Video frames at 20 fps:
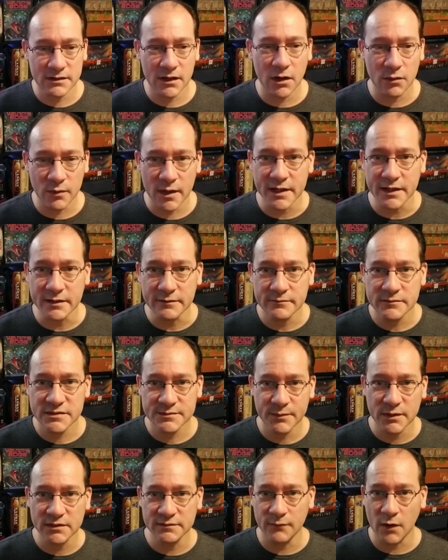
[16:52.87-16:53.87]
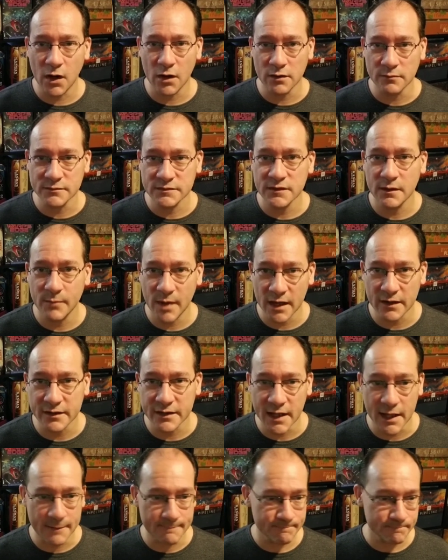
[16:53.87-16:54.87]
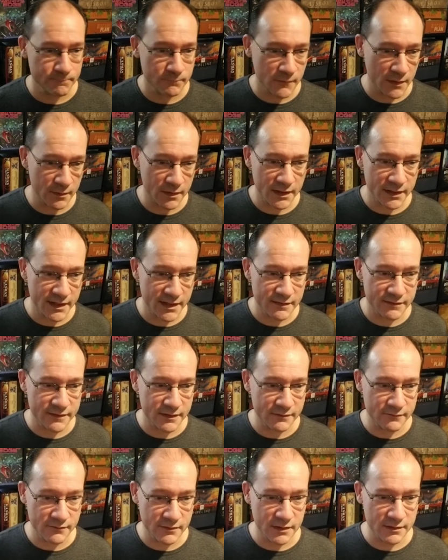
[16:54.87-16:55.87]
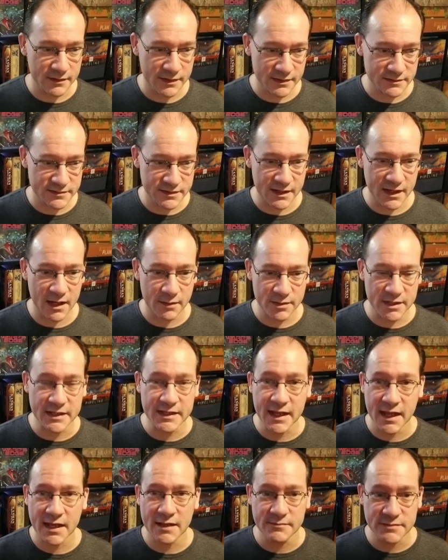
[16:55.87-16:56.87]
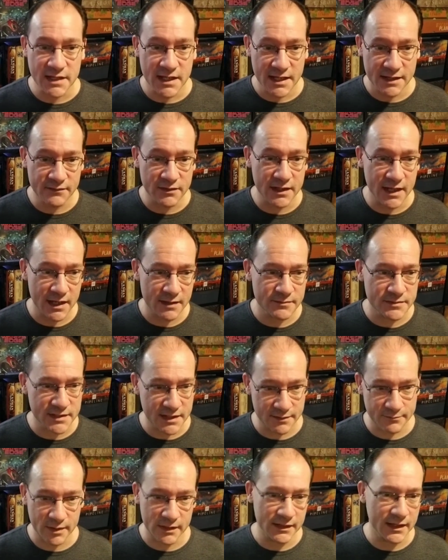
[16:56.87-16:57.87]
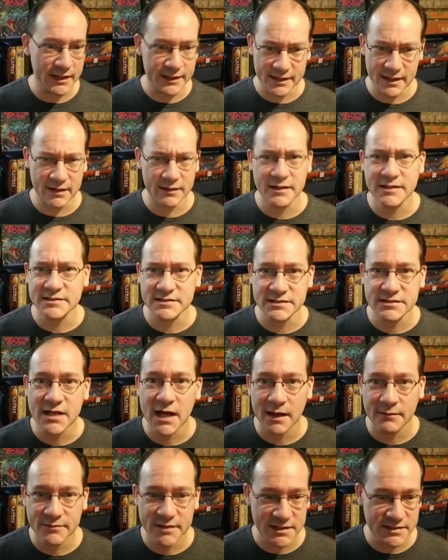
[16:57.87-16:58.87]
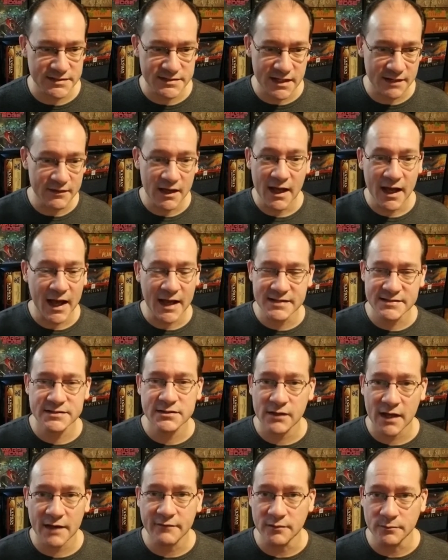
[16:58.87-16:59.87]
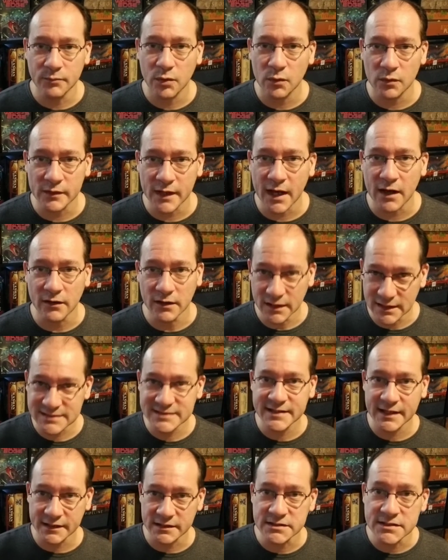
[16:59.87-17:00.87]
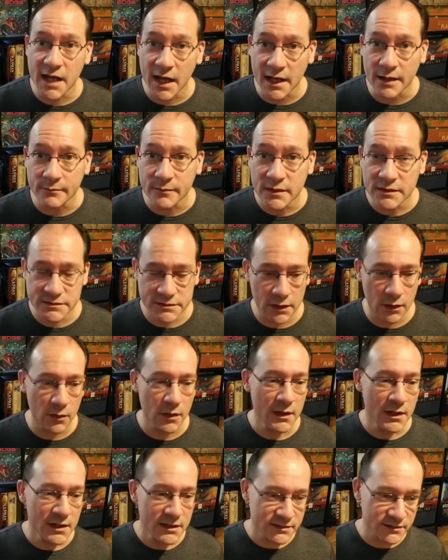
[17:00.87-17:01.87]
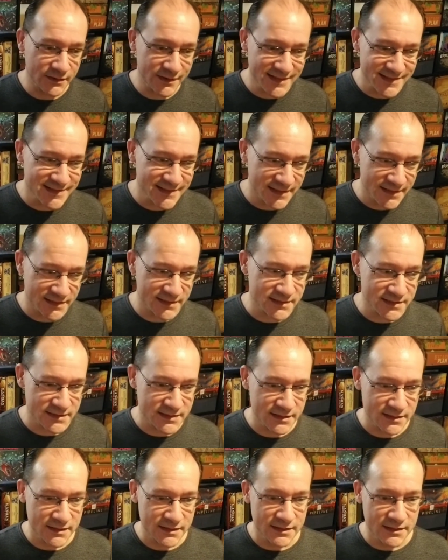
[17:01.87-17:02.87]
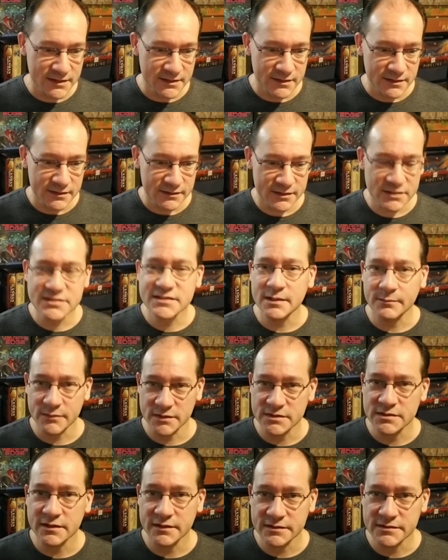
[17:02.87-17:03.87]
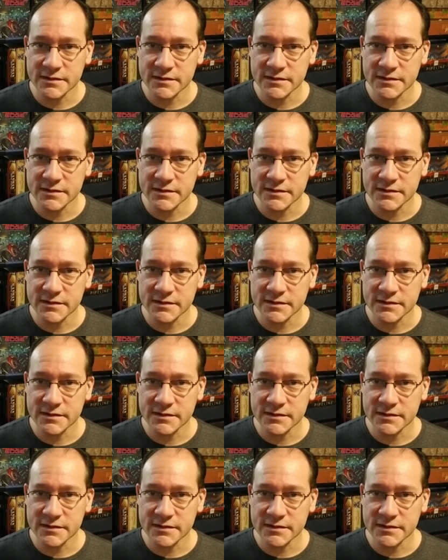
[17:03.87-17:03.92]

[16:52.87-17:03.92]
already speaks volumes about a game. I can't tell you how many games, even games that I've been like, oh, this is top 10 stuff, I still haven't pulled out a second time. So there's something to